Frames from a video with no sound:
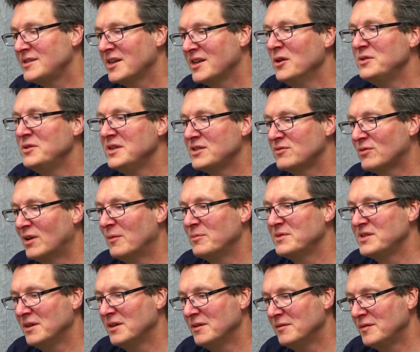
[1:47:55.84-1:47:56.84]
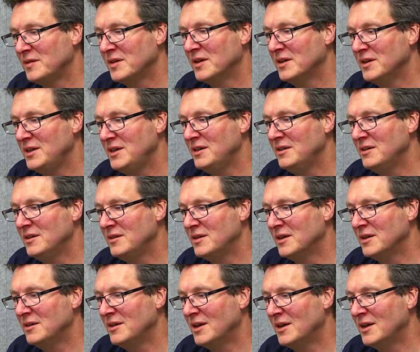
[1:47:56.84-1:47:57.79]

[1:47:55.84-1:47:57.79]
It's so disruptive that